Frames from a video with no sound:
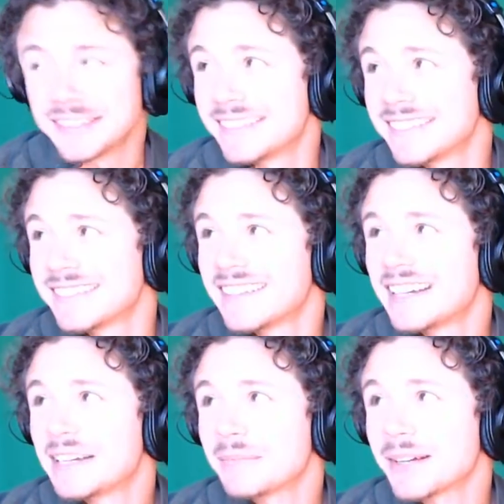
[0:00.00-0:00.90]

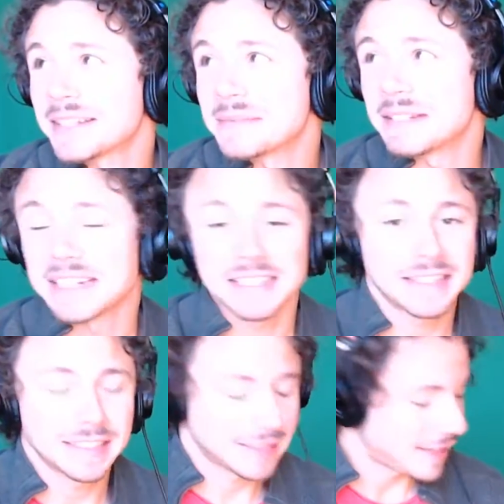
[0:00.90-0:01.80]
That doesn't mean
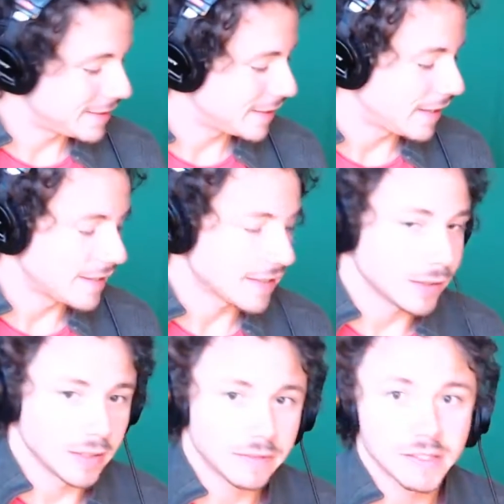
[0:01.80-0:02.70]
anything. Not a statistical
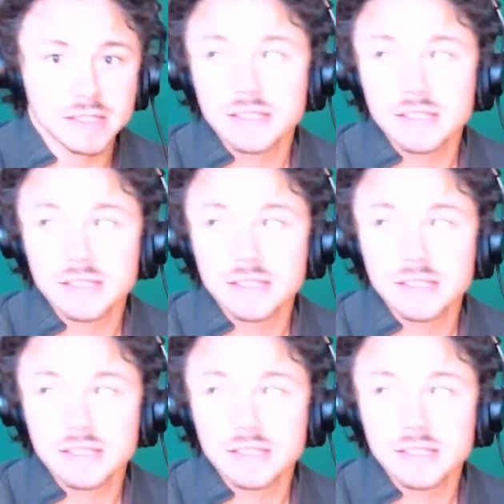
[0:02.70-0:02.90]
difference.